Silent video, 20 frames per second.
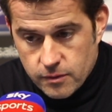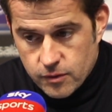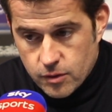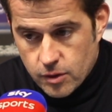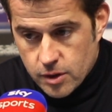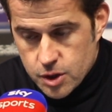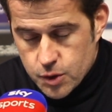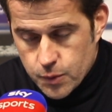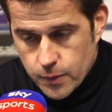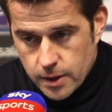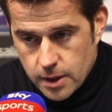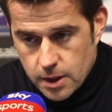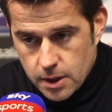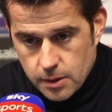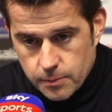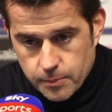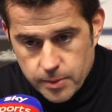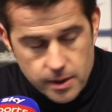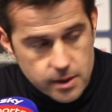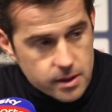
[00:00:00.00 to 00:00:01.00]
Of course,
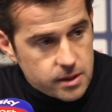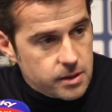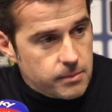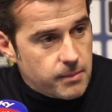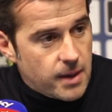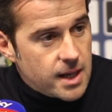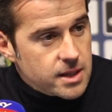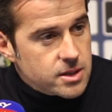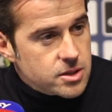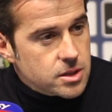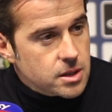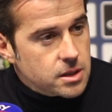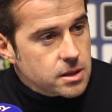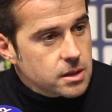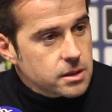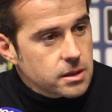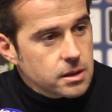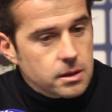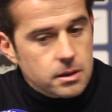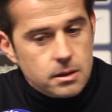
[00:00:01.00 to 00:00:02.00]
we planned the match, and
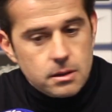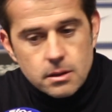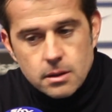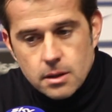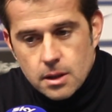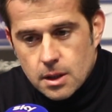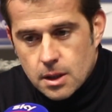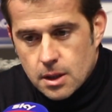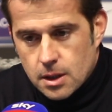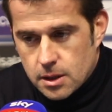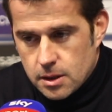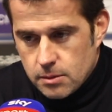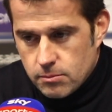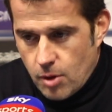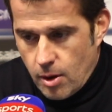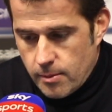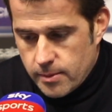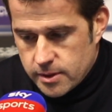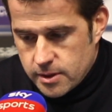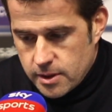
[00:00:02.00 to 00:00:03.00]
until the
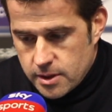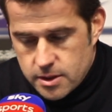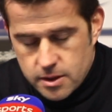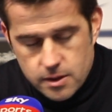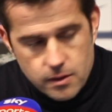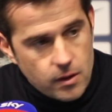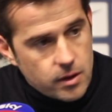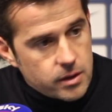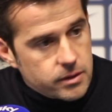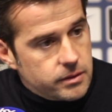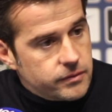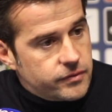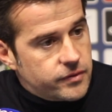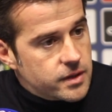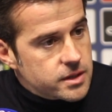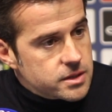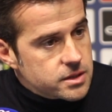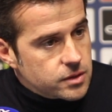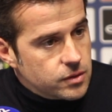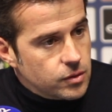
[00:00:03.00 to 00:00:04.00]
moment they scored the
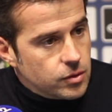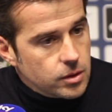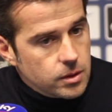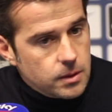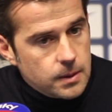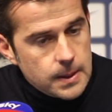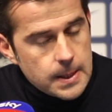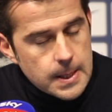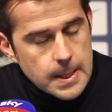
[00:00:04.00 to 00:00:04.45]
first goal,